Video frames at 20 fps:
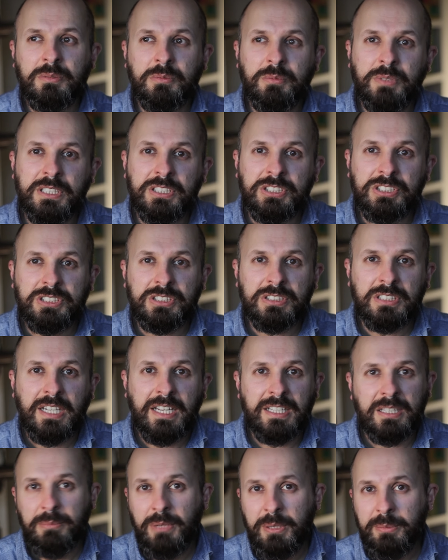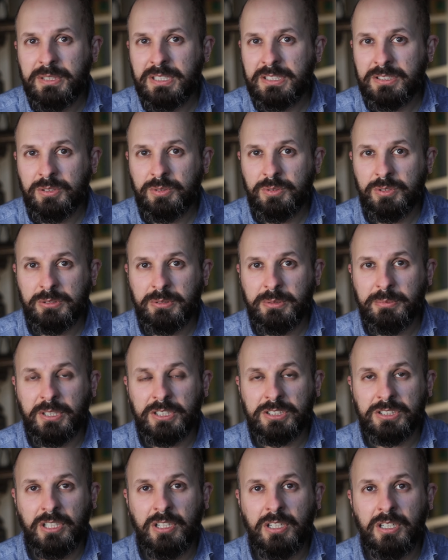which at the moment isn't causing me
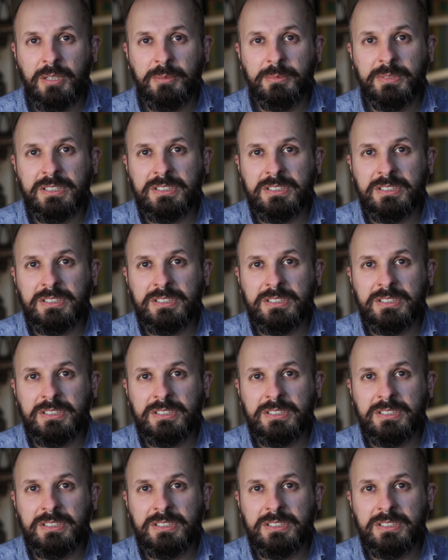much harm.